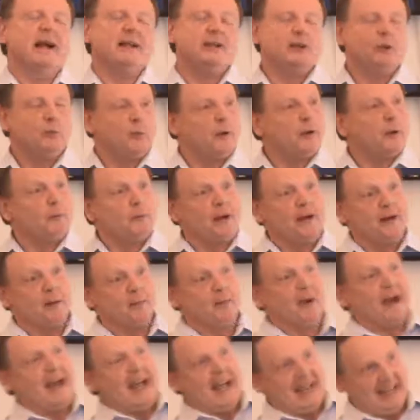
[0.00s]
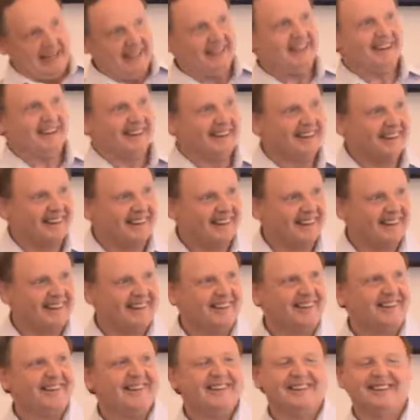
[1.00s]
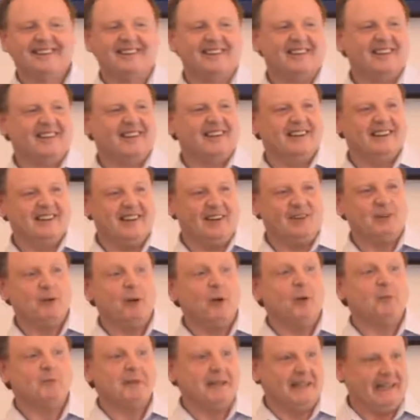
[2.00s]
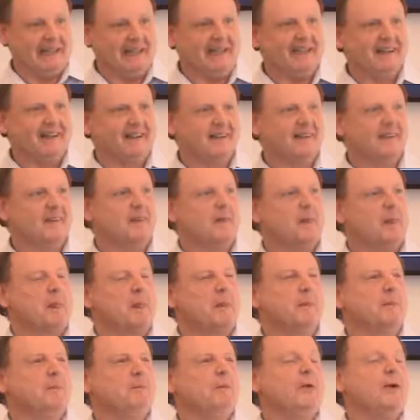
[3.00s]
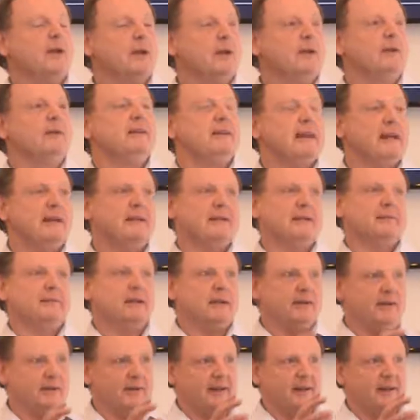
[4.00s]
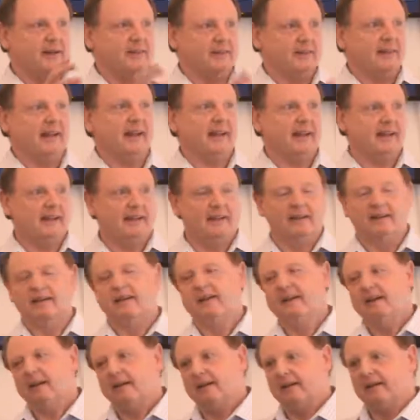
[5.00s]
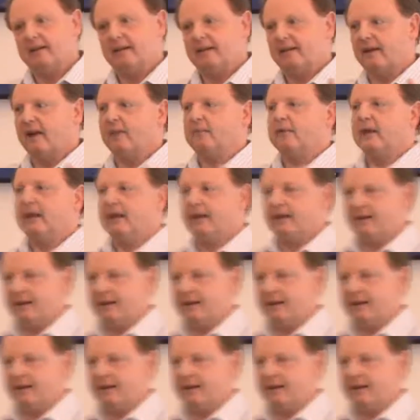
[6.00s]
and you want to run away you know, normally, what you need to be doing is saying, come